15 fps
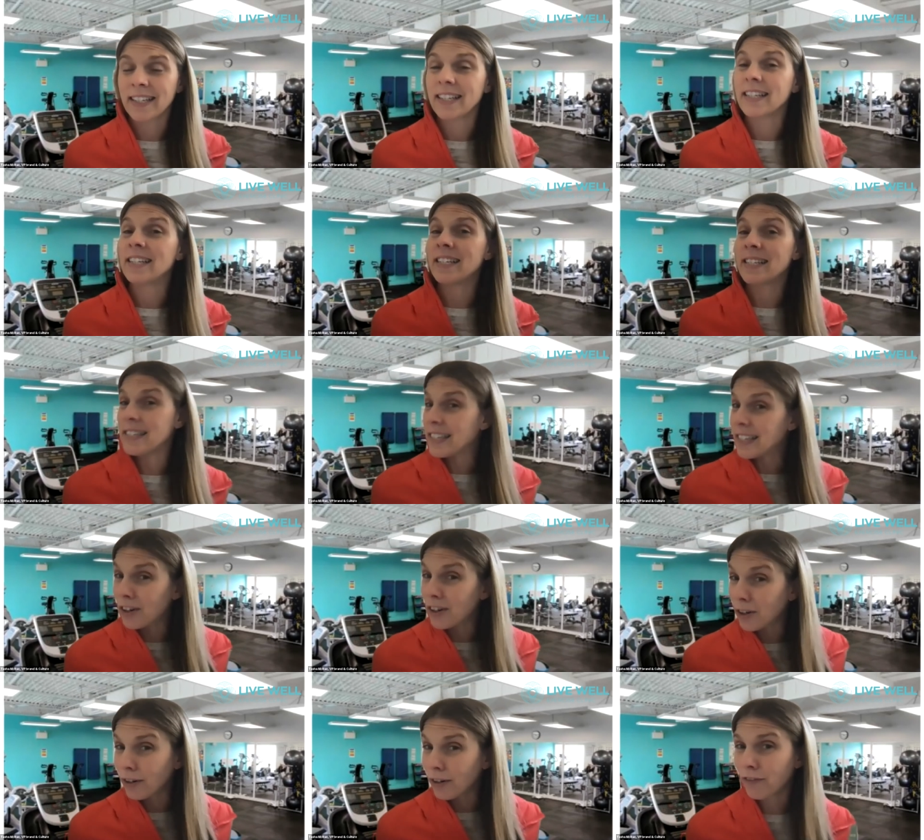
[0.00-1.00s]

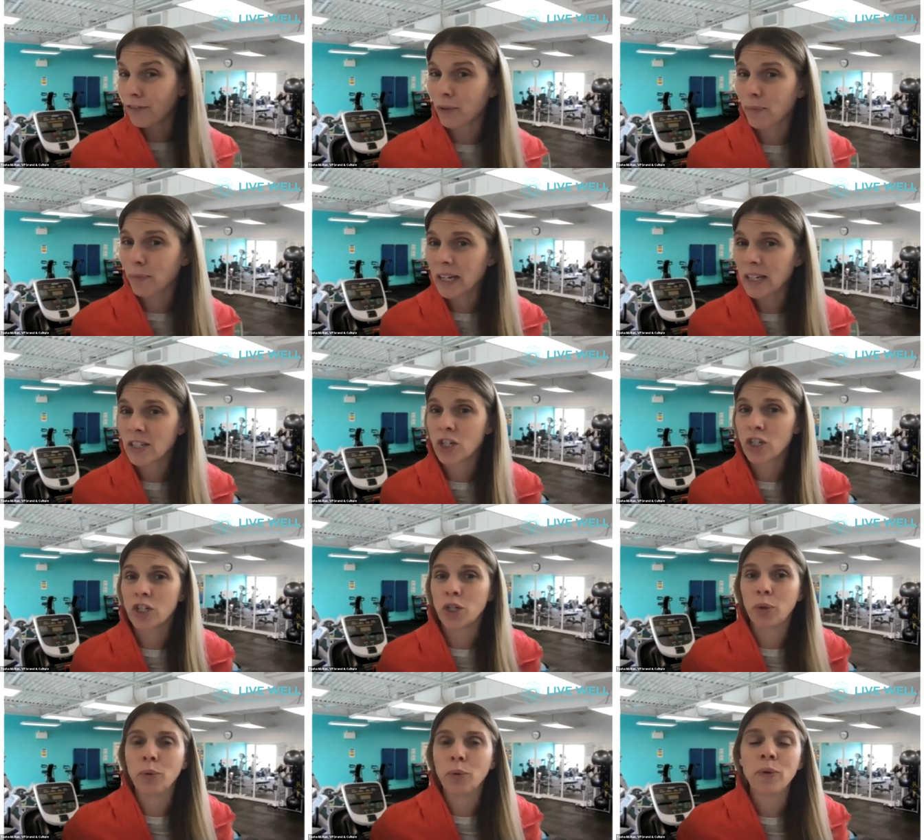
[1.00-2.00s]
easier for me to
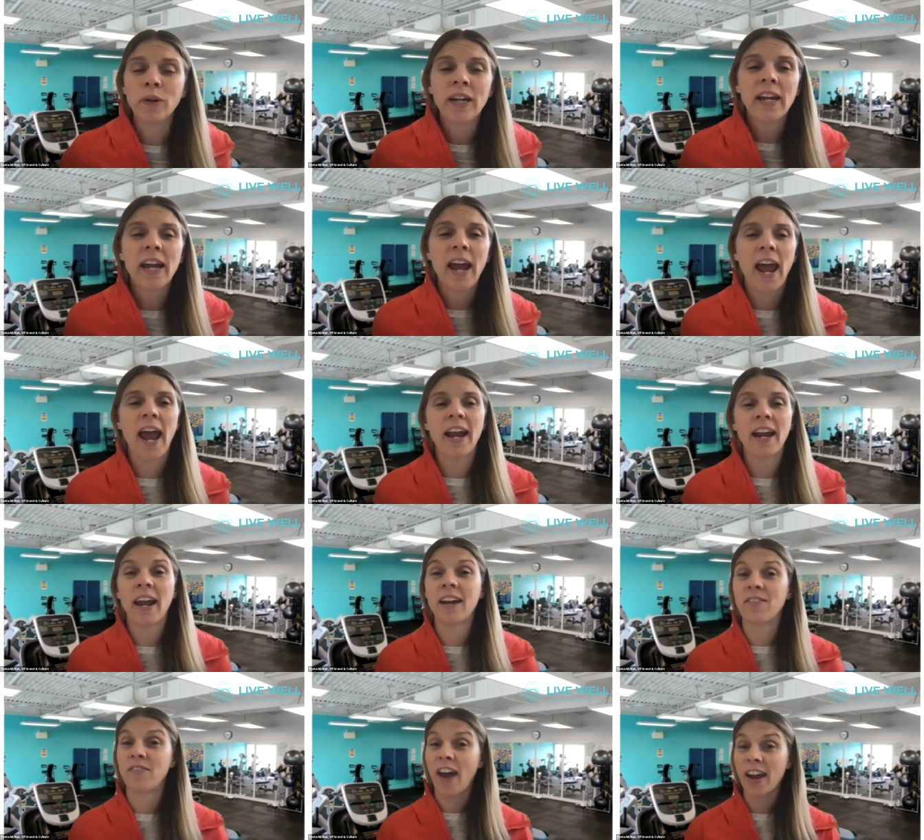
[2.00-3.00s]
do. And
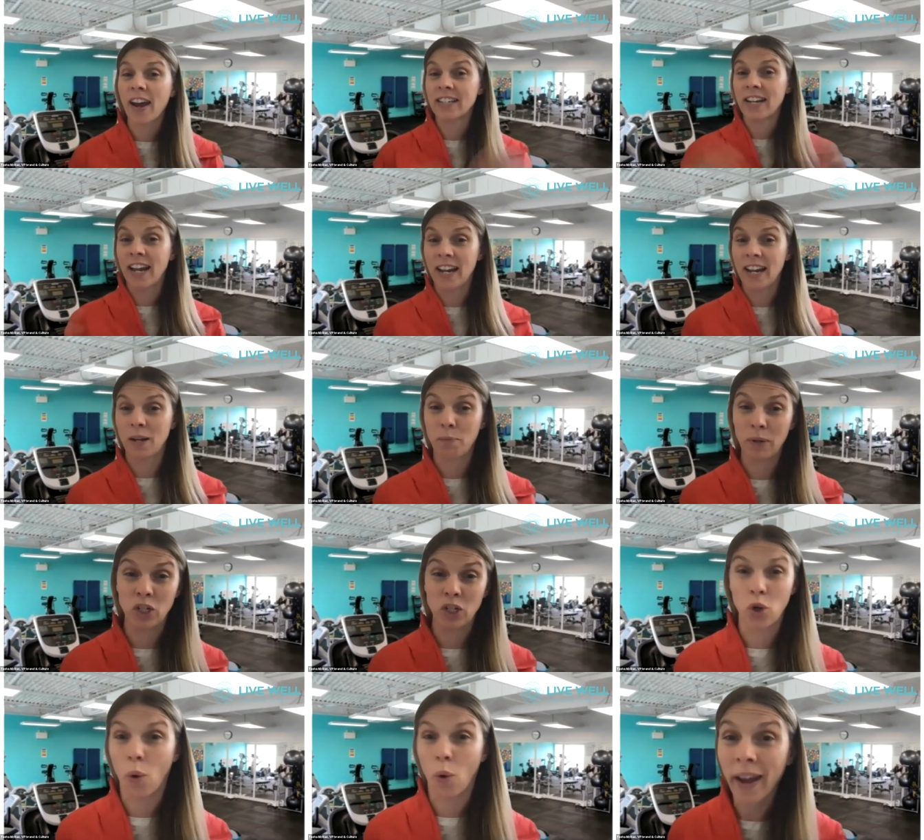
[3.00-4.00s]
in fact, I end up
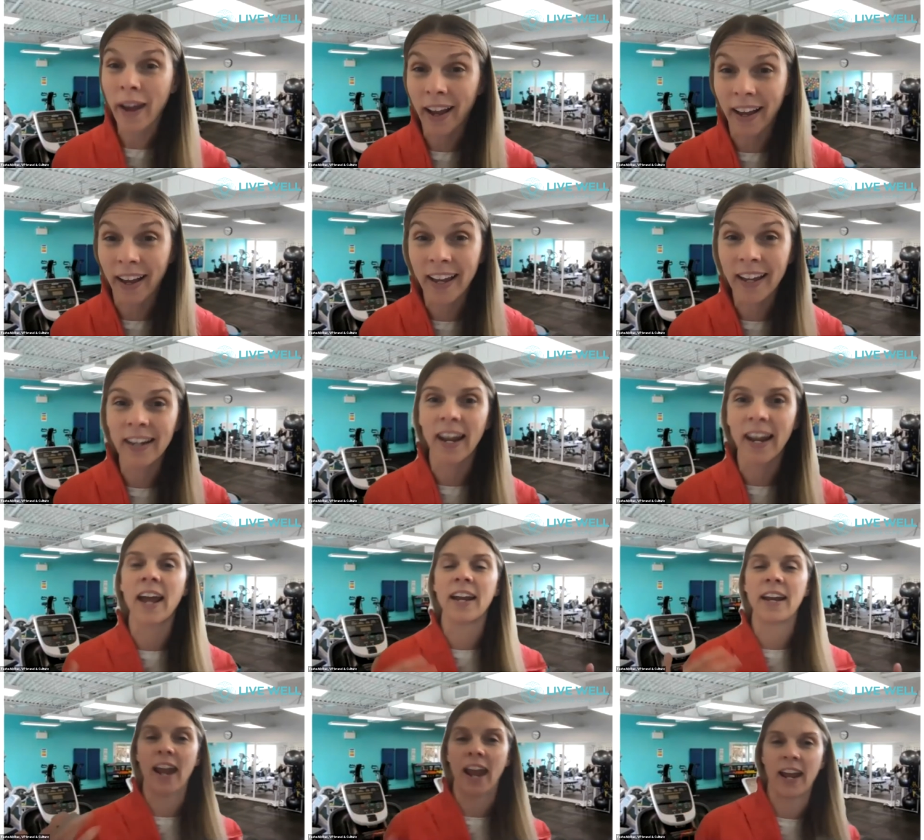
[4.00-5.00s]
enjoying it.
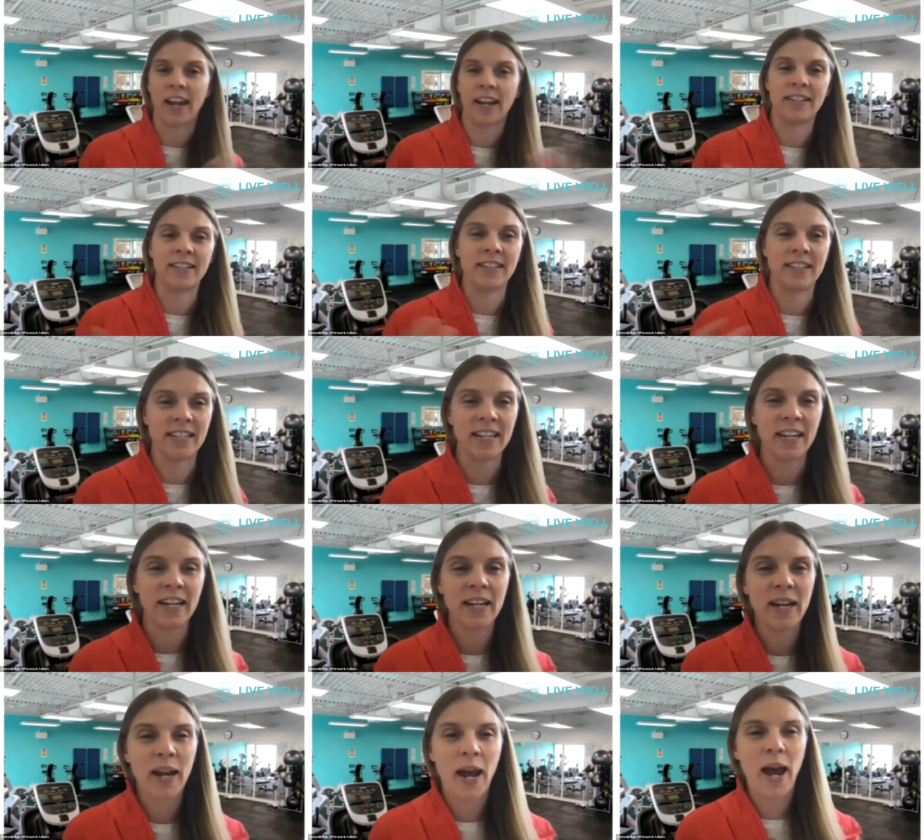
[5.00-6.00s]
And
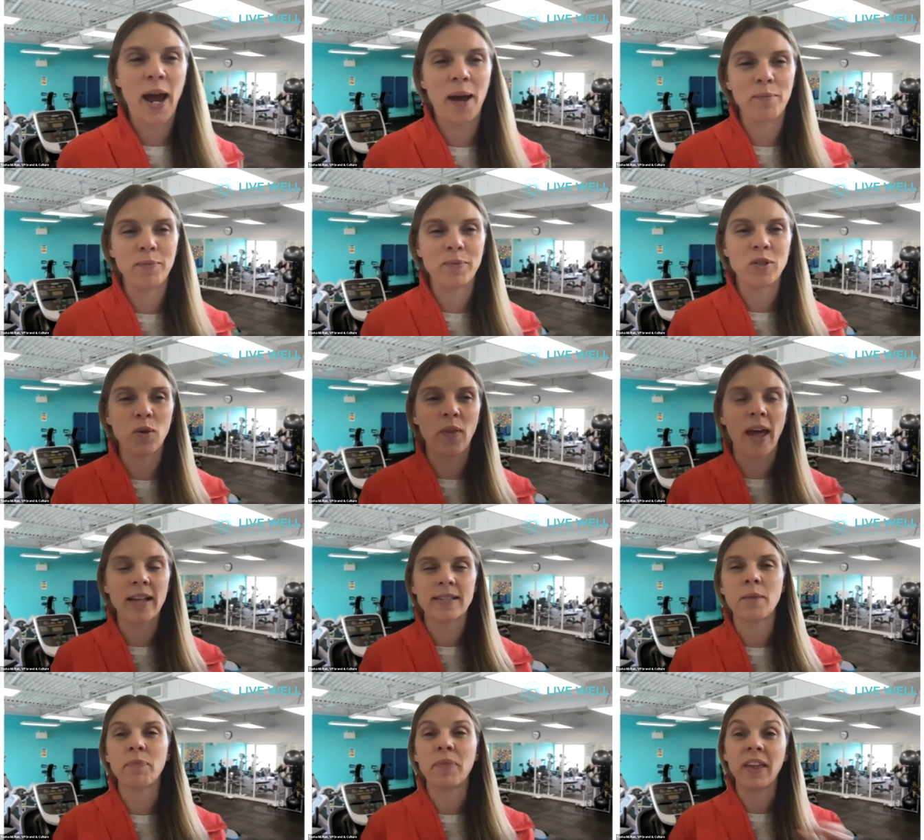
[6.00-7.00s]
so
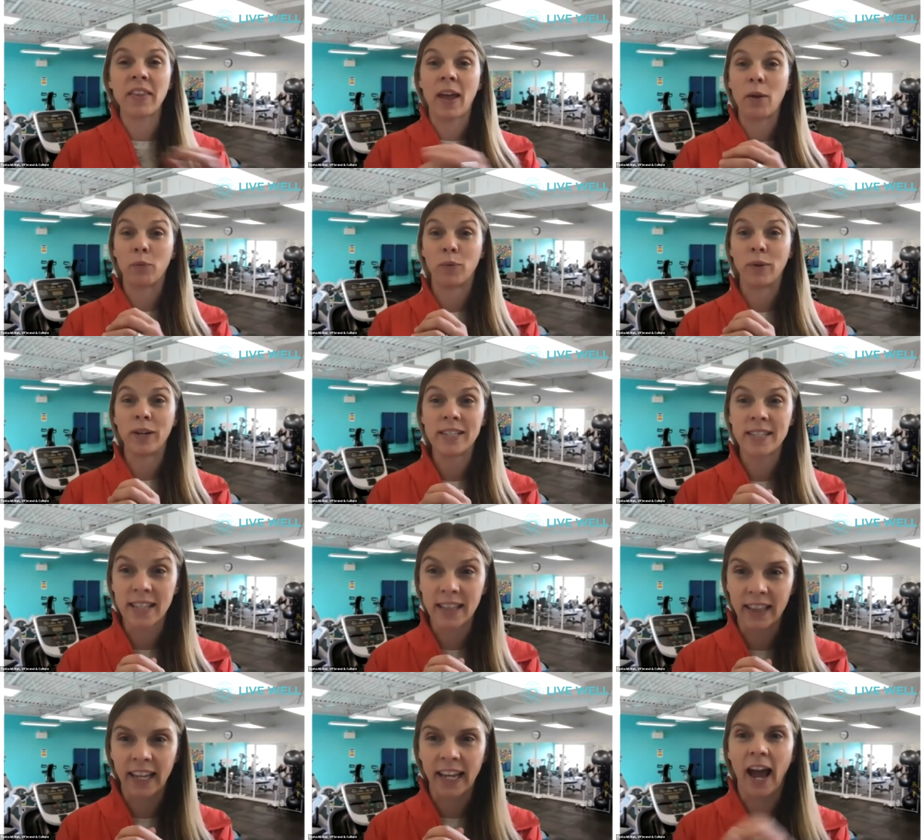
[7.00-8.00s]
that's something that
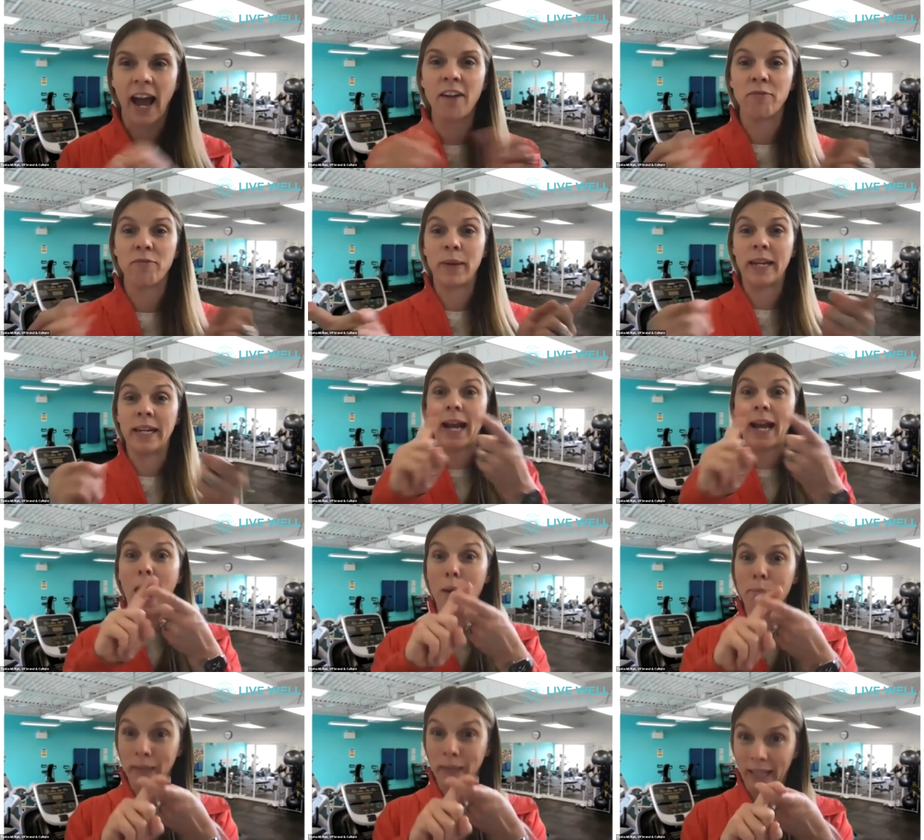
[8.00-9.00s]
recently I've been
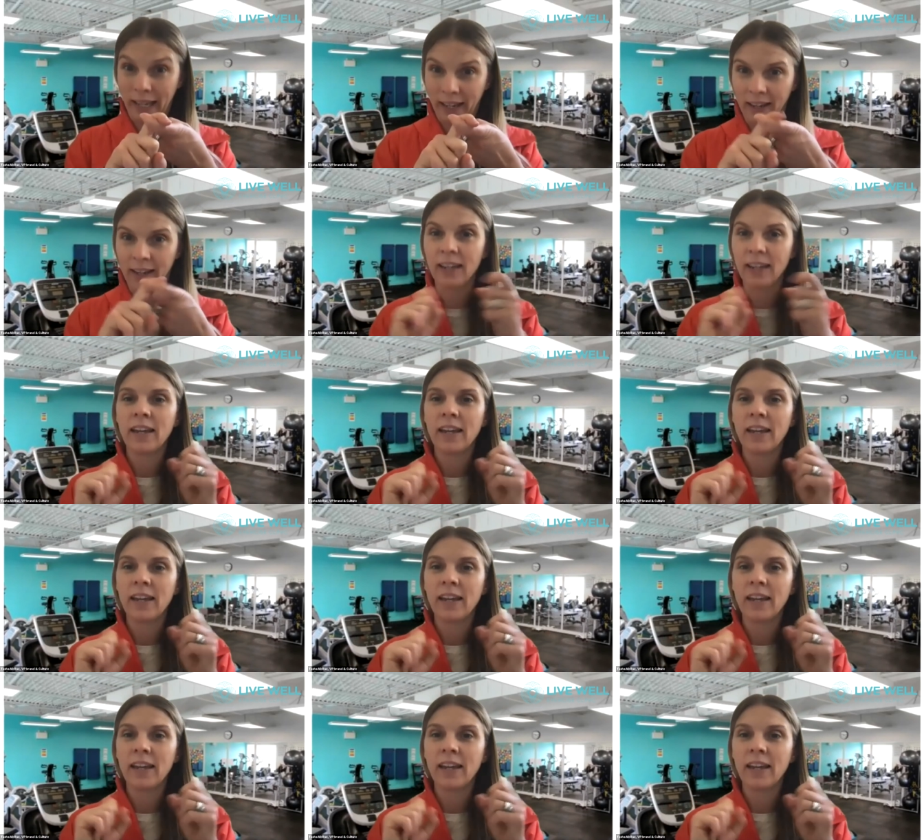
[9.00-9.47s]
coupling.